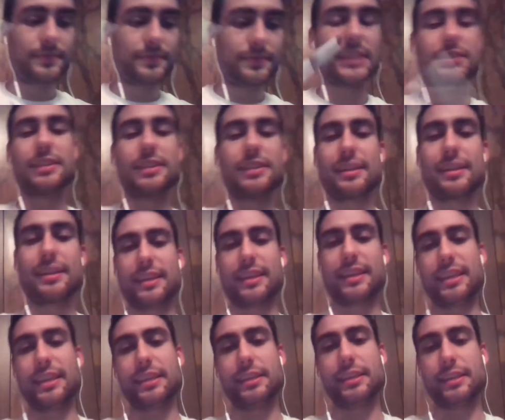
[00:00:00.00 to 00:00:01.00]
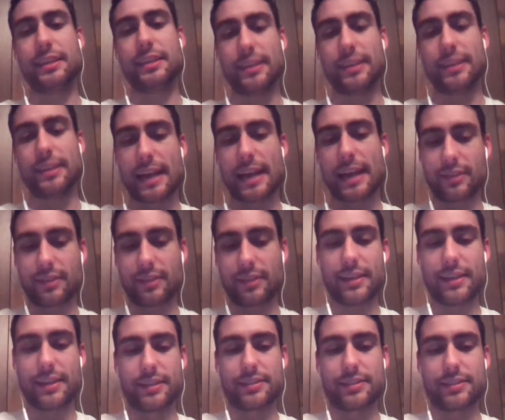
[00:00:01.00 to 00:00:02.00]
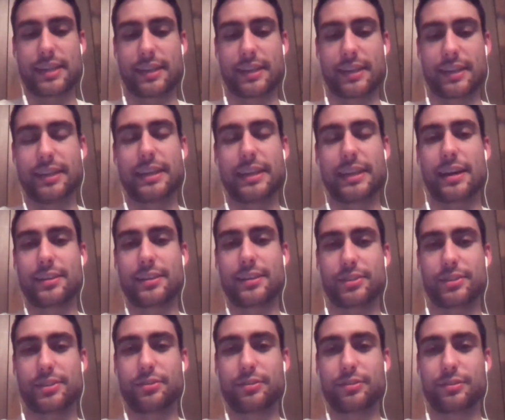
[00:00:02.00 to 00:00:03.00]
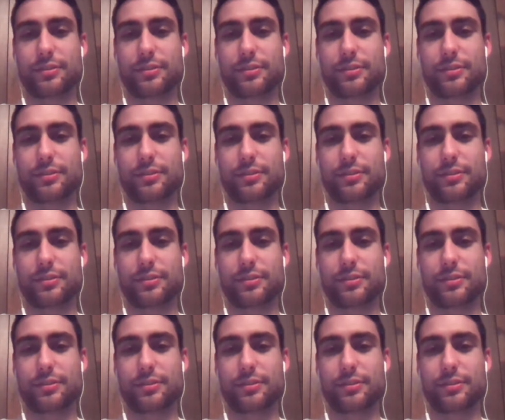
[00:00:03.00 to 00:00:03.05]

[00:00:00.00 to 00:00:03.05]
It's not that he got laid; it's that he got his